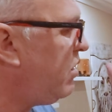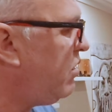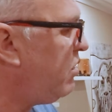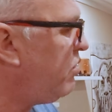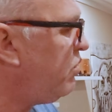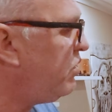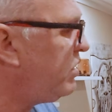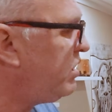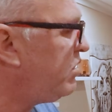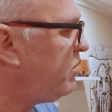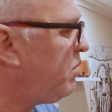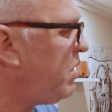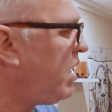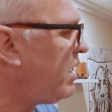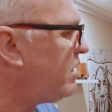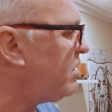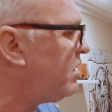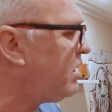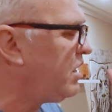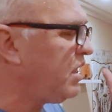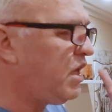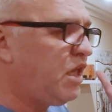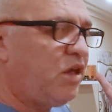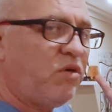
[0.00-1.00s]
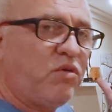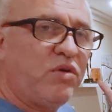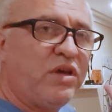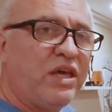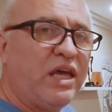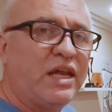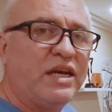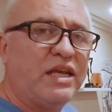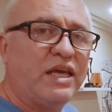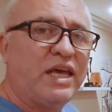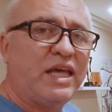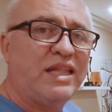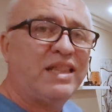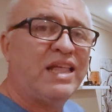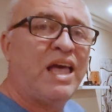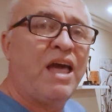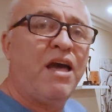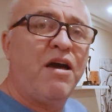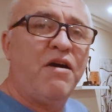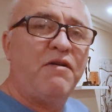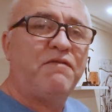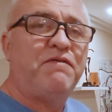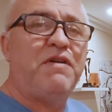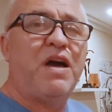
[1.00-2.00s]
With the battery, you can get
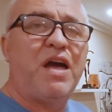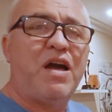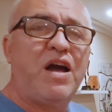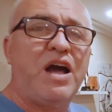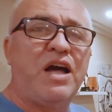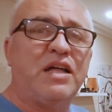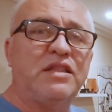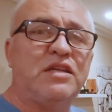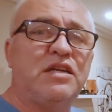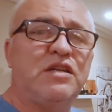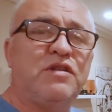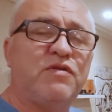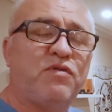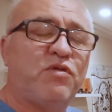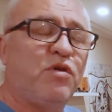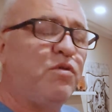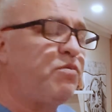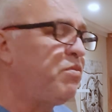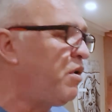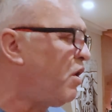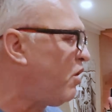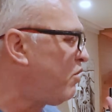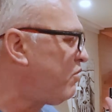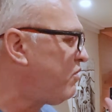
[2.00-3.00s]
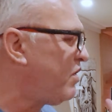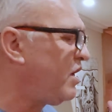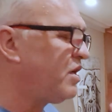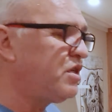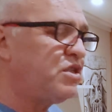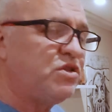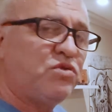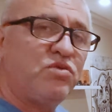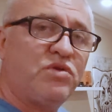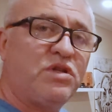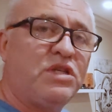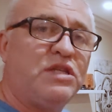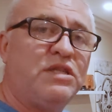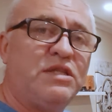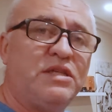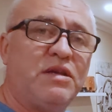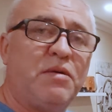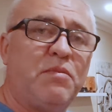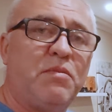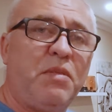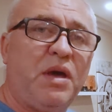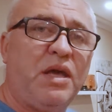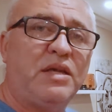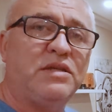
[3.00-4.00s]
500 full power flashes, which is
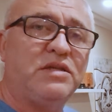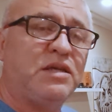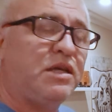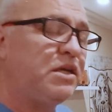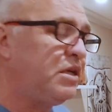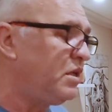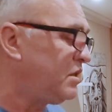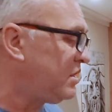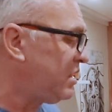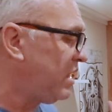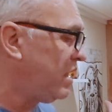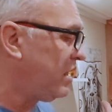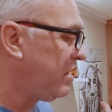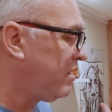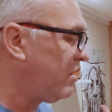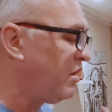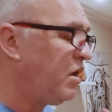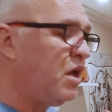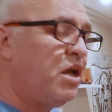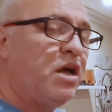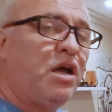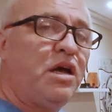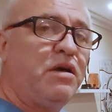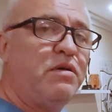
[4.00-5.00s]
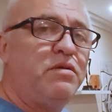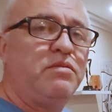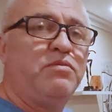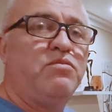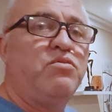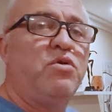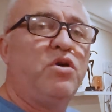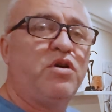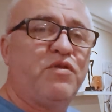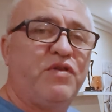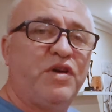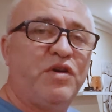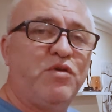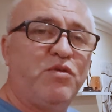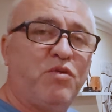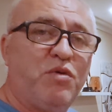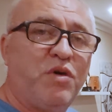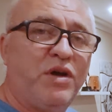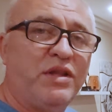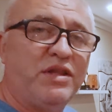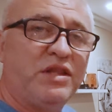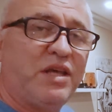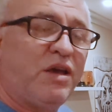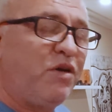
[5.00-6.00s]
amazing. It's like more than
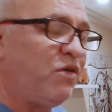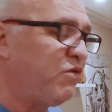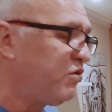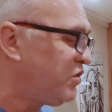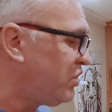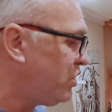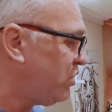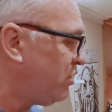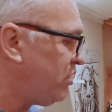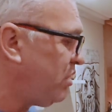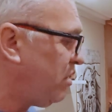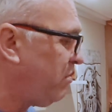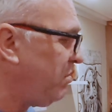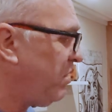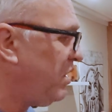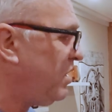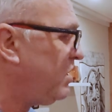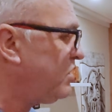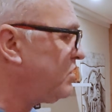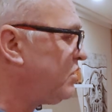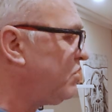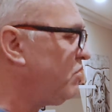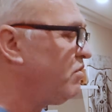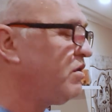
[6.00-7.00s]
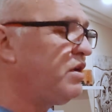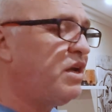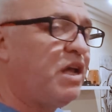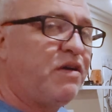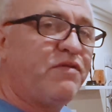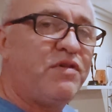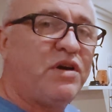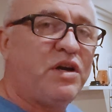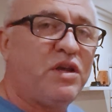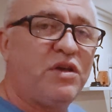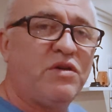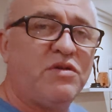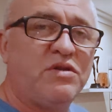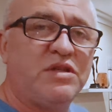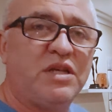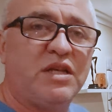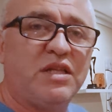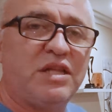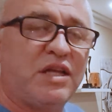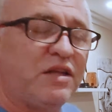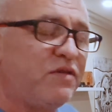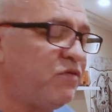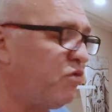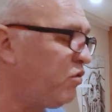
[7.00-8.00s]
one day of shooting because you'll never use
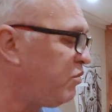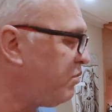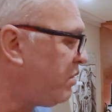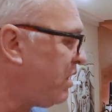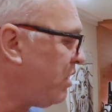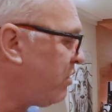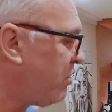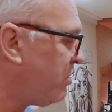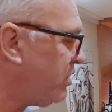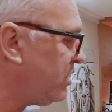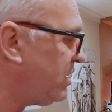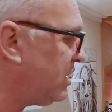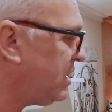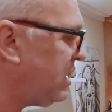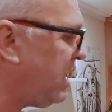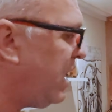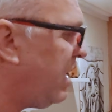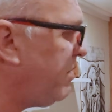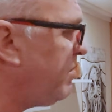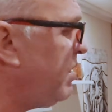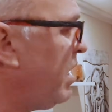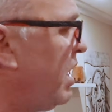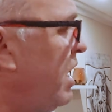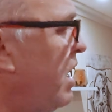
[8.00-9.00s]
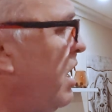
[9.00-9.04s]
it at full power all the time.